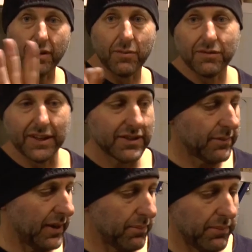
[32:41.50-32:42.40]
hurting my fingers a
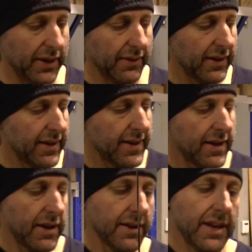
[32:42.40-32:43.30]
bit, but
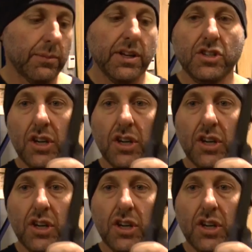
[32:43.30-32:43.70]
now I'm going to